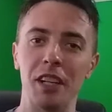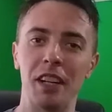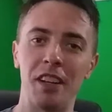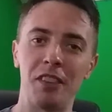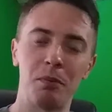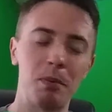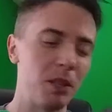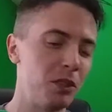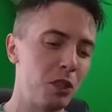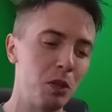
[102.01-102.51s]
I
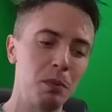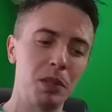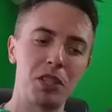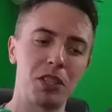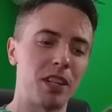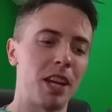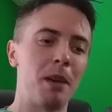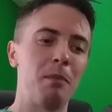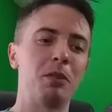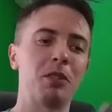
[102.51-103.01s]
spend too much
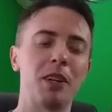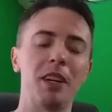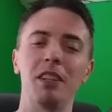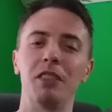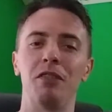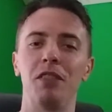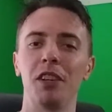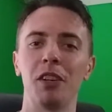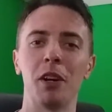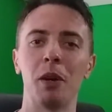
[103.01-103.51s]
time trying to
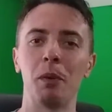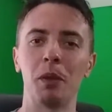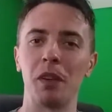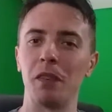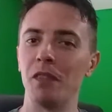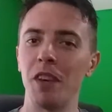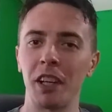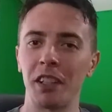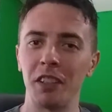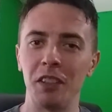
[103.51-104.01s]
figure out what the
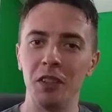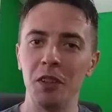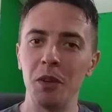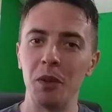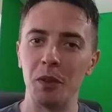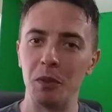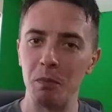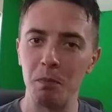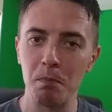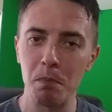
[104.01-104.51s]
fuck to do.
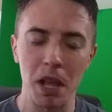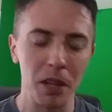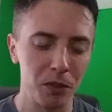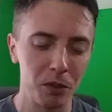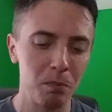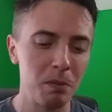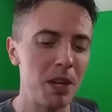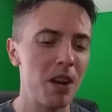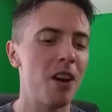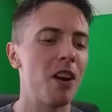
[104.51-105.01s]
It
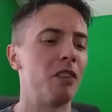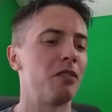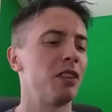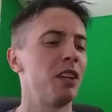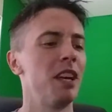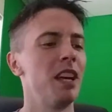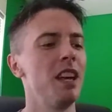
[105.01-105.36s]
pisses me off.